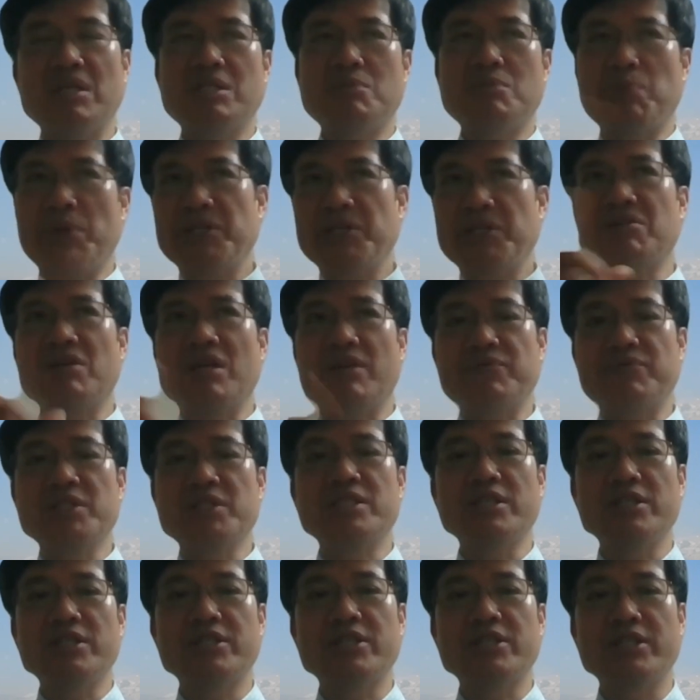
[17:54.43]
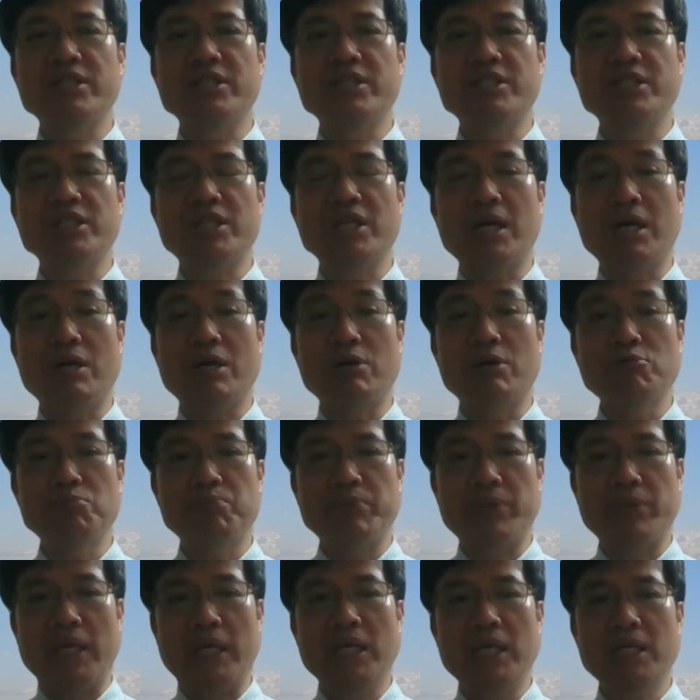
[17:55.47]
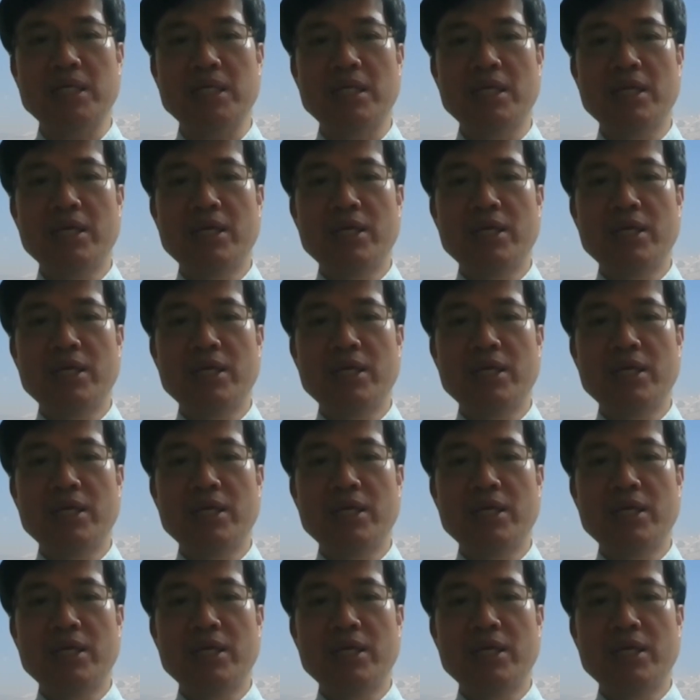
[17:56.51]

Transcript: especially after Shincheonji outbreak.